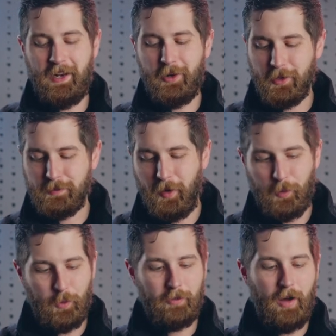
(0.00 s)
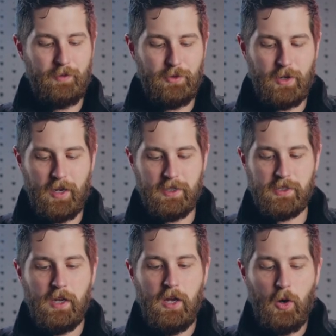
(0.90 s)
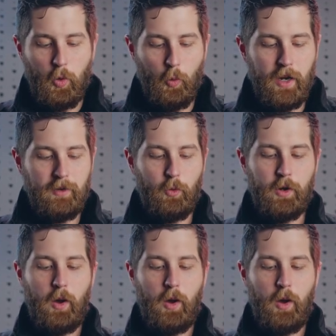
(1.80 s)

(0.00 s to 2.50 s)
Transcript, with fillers: And I know that's probably what a lot of you guys were waiting for.